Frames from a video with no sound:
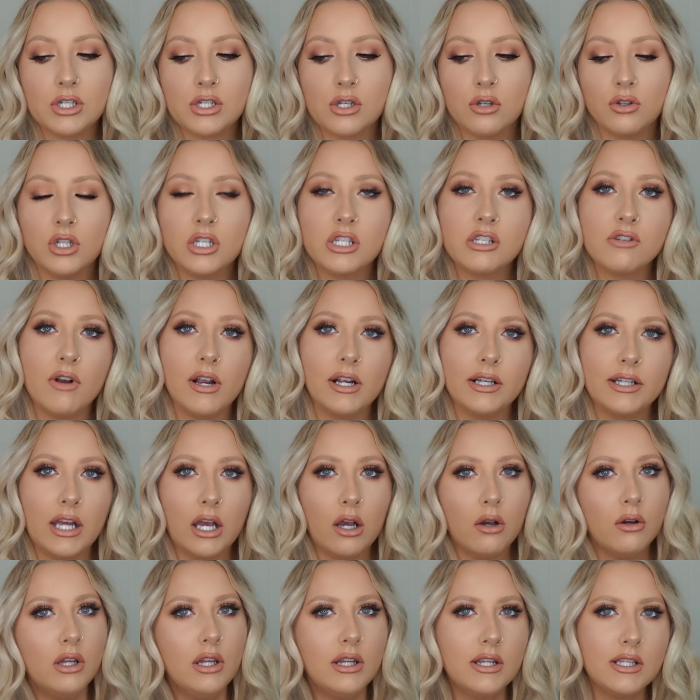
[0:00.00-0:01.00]
So this right
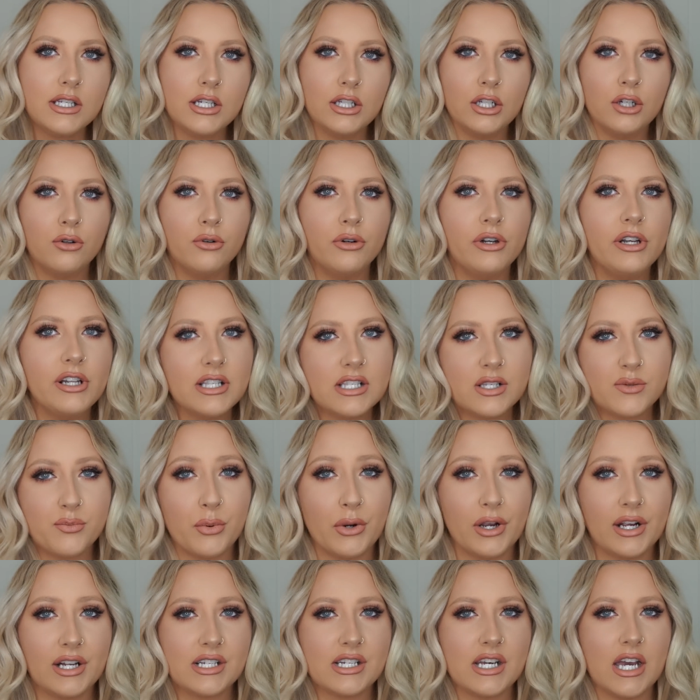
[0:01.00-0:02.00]
now, it's, you know, it's
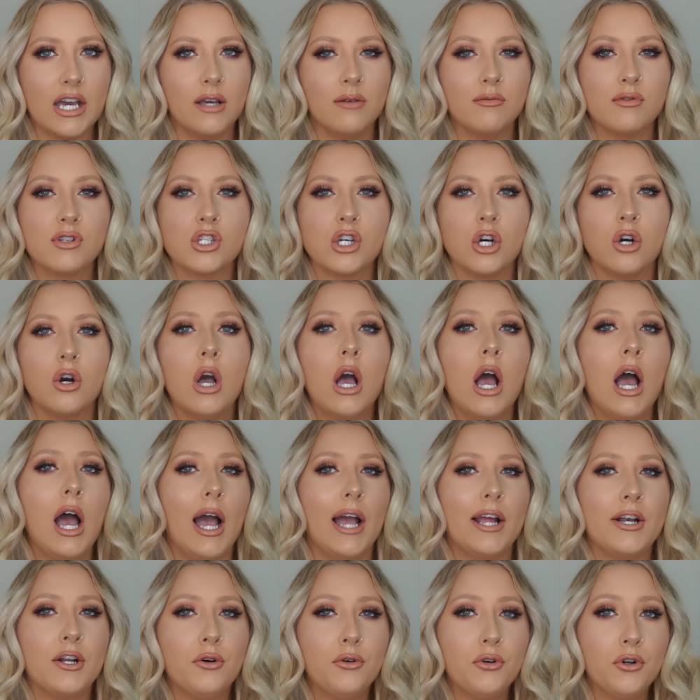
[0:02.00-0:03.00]
springtime, so
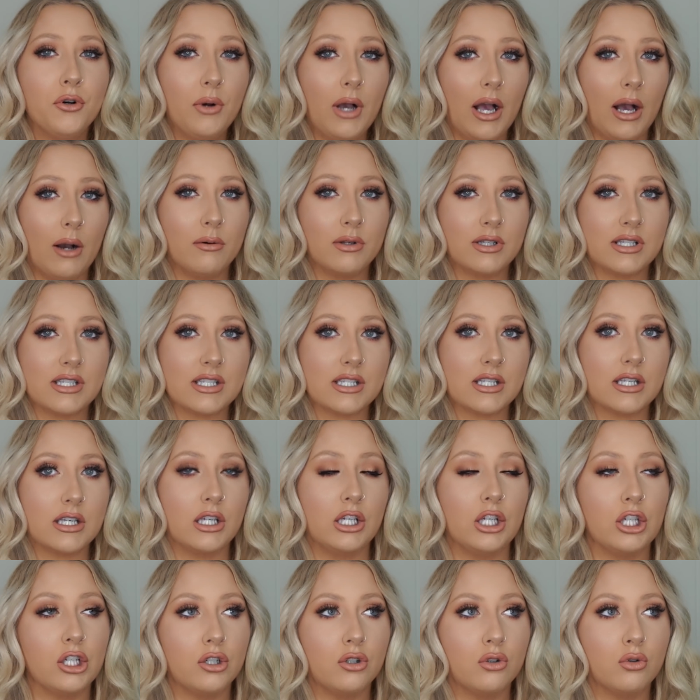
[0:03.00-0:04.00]
I don't know how it's,
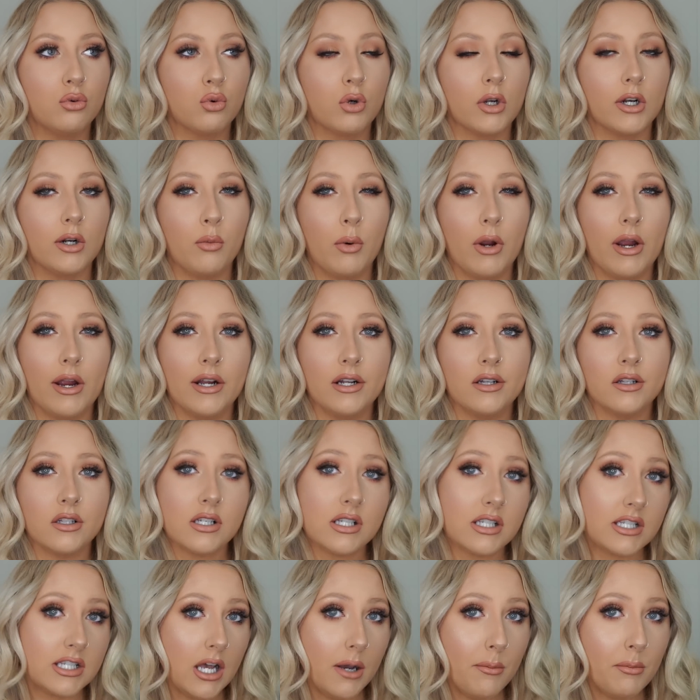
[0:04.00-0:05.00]
you know, gonna wear it in the
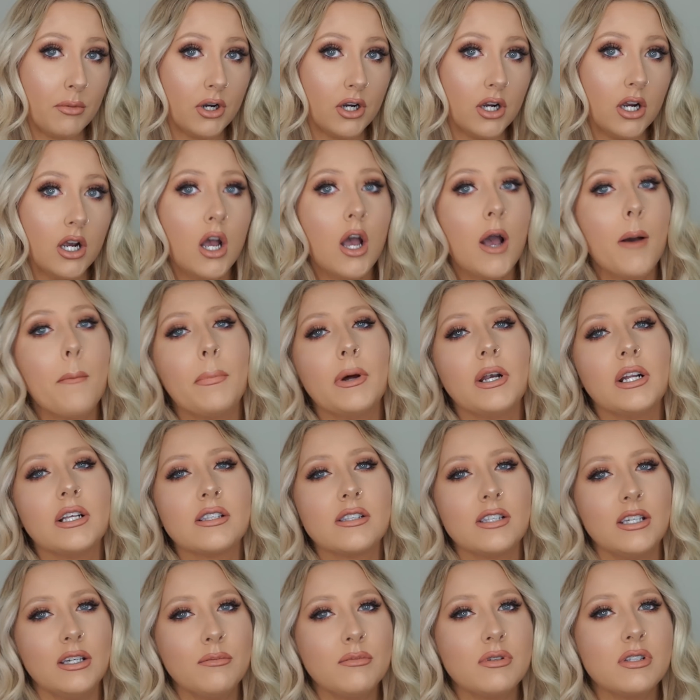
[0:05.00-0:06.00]
summer, but it
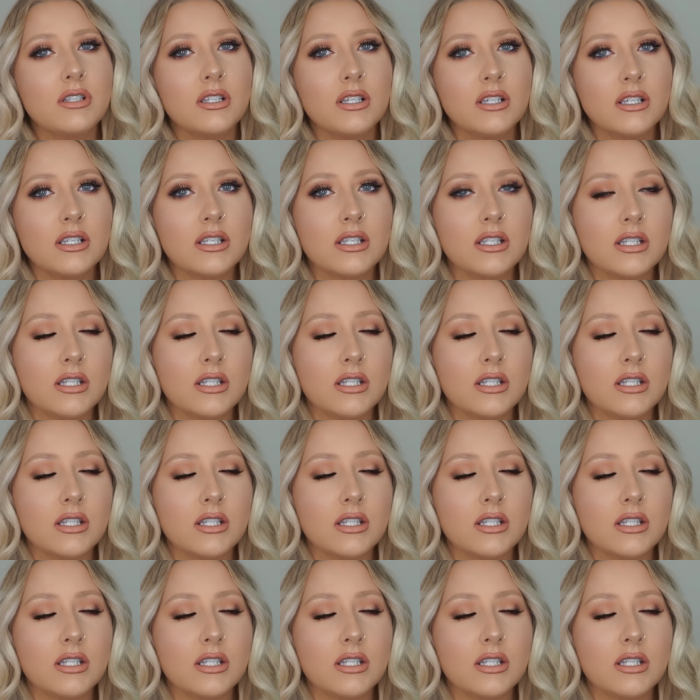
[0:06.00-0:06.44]
seems to